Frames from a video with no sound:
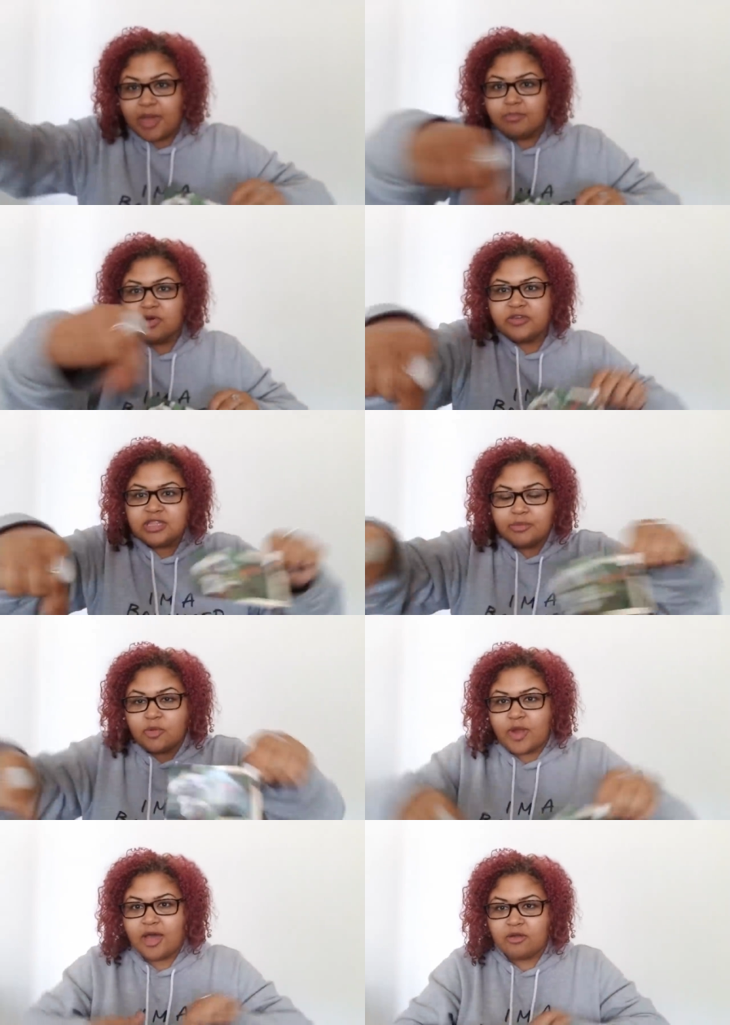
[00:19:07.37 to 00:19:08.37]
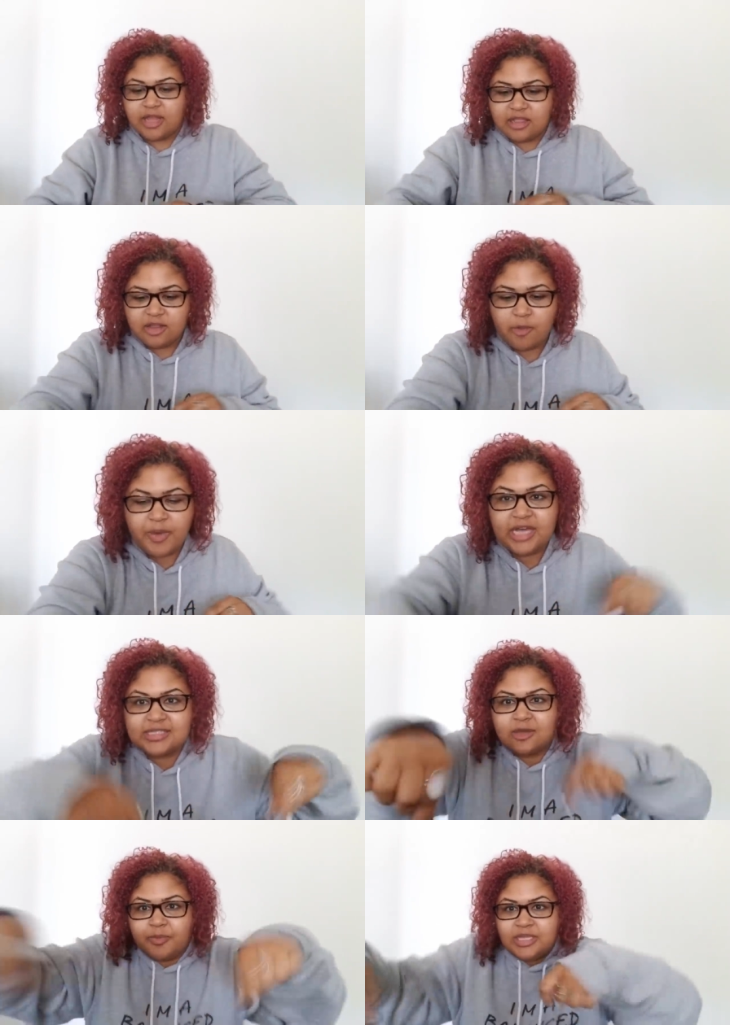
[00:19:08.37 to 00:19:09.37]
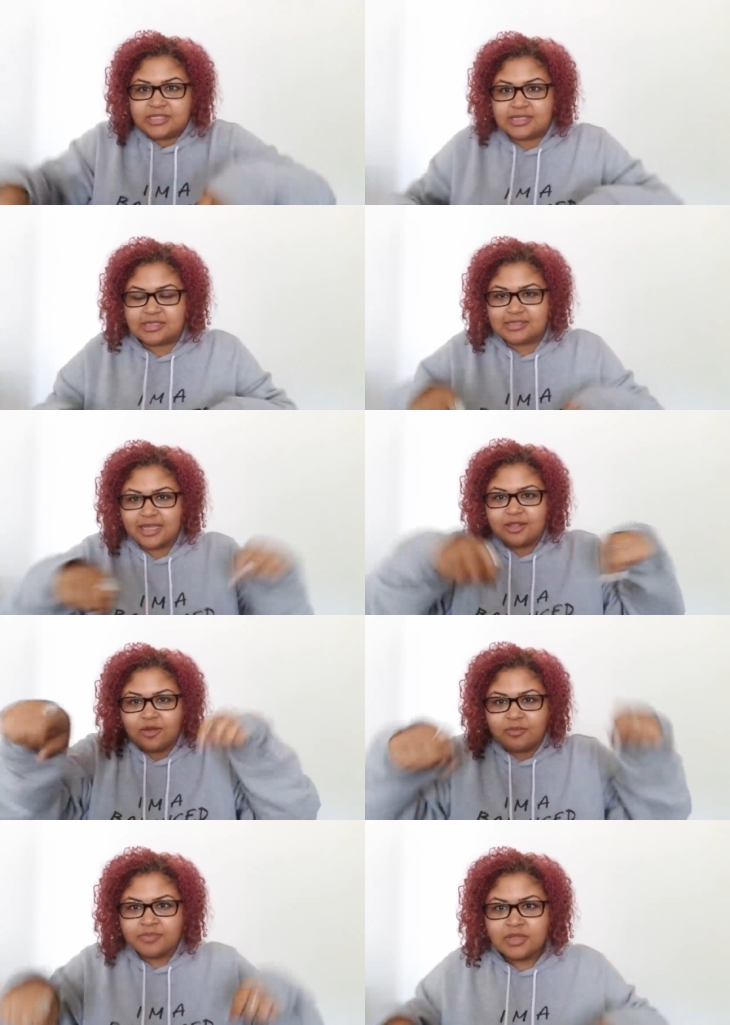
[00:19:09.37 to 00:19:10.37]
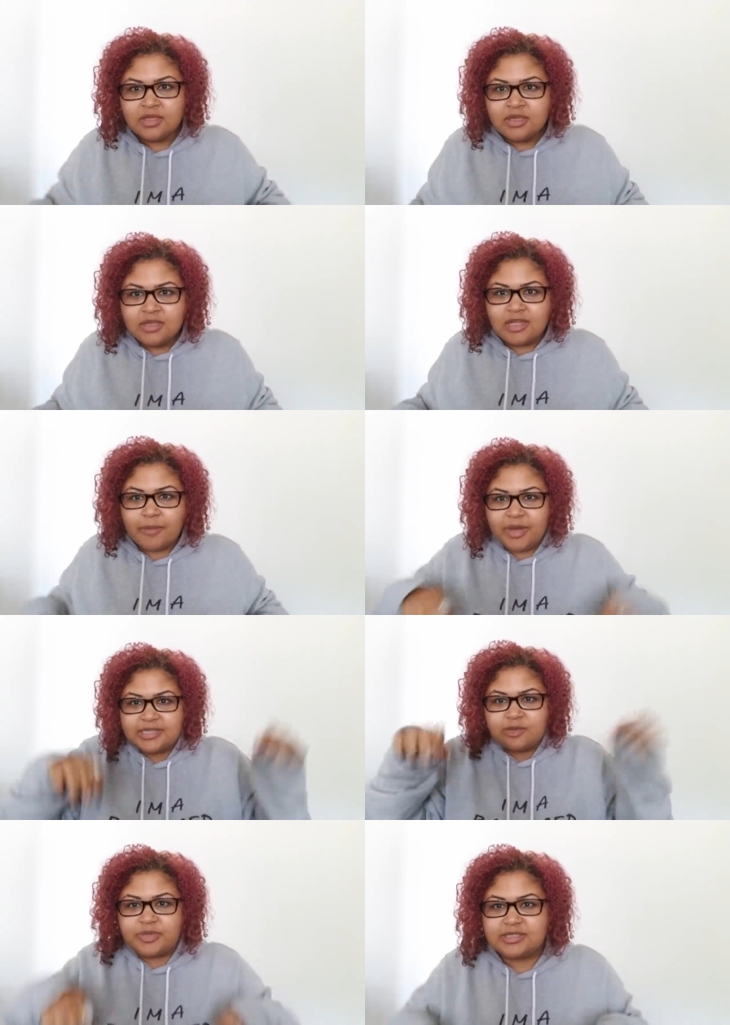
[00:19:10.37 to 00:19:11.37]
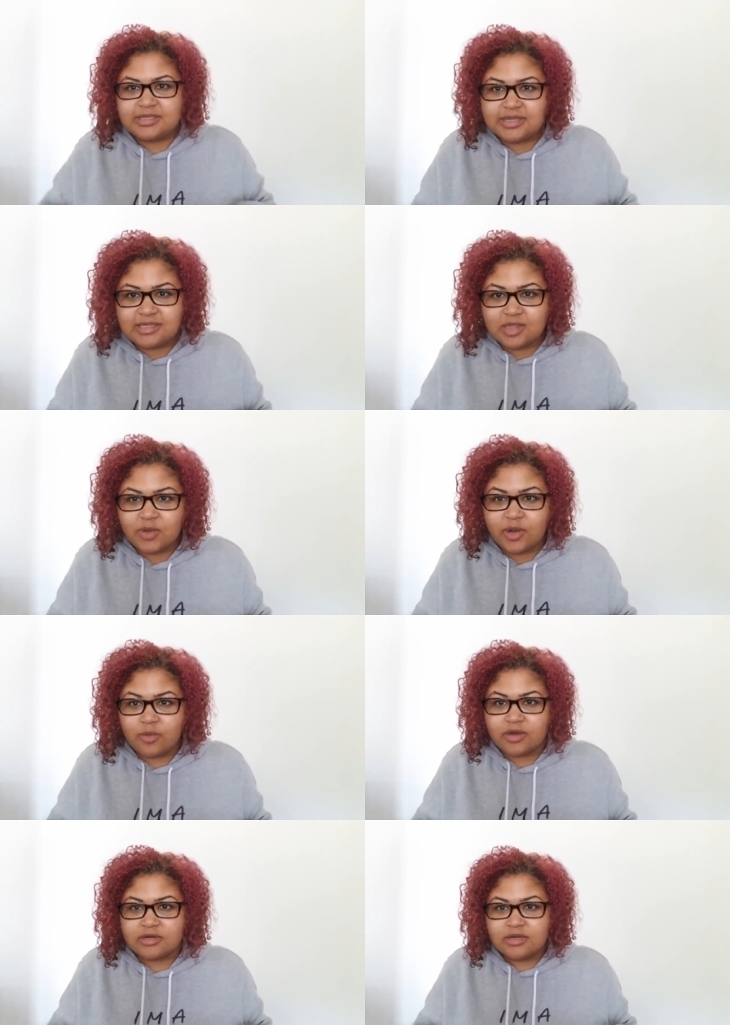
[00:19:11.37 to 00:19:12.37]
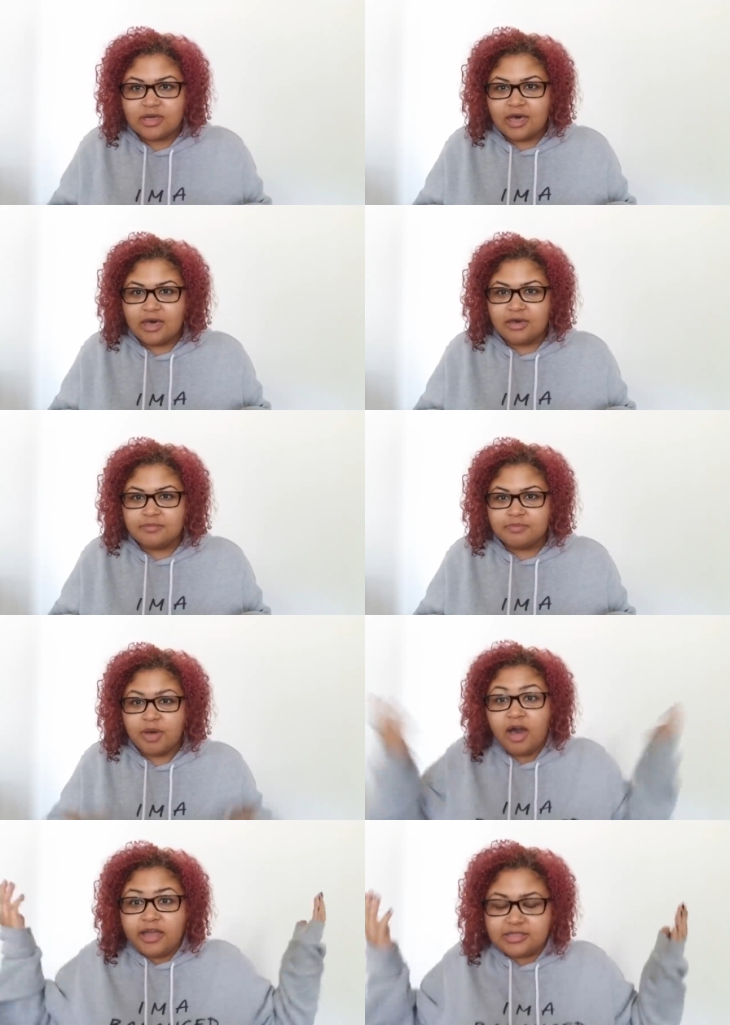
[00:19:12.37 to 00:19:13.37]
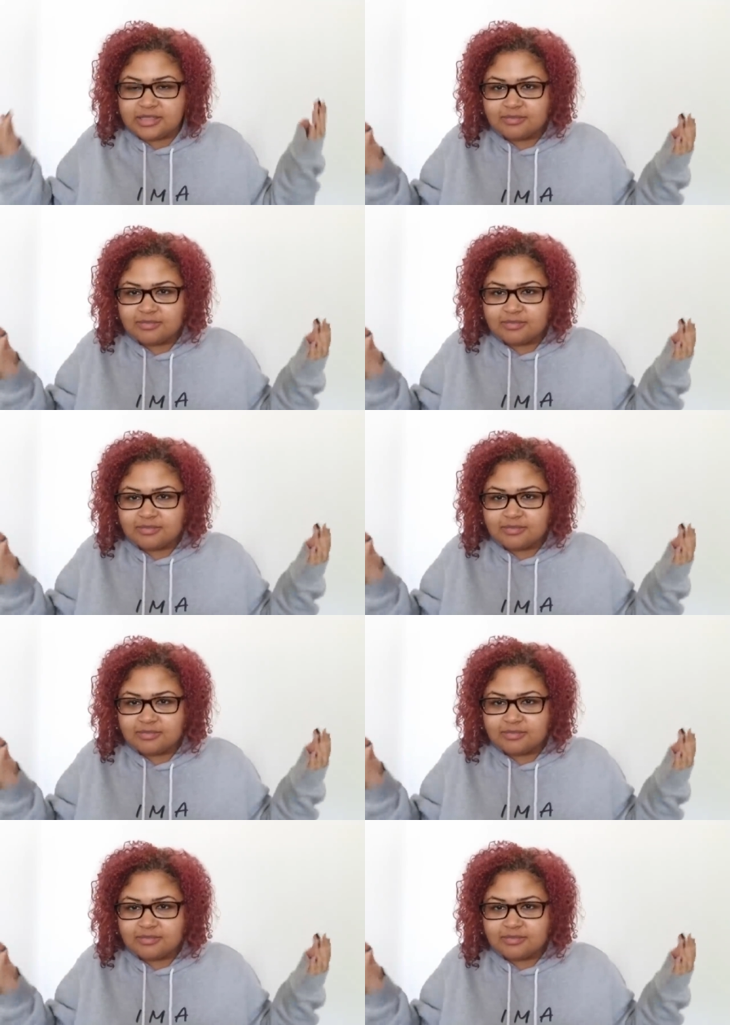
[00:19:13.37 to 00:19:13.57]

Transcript: and moving them around, like little puzzle pieces, like little not puzzle pieces, that's not the right word. Um, pawns.